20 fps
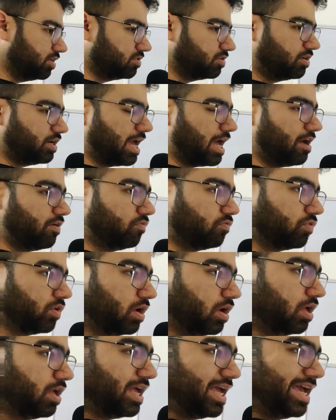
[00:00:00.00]
have
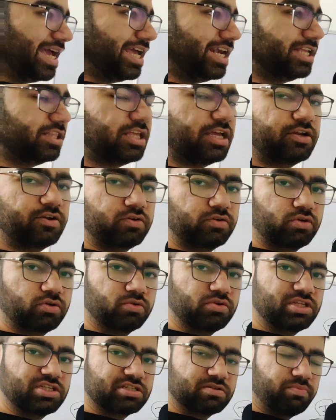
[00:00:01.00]
anything to
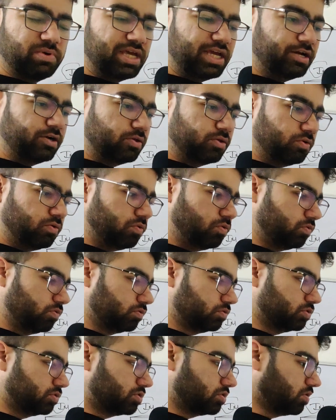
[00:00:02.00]
display to you.
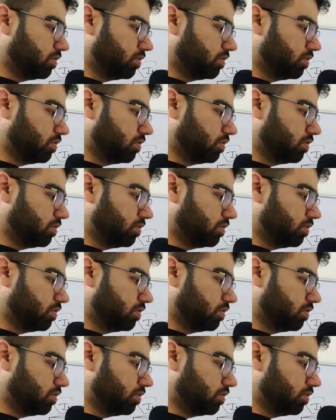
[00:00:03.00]
So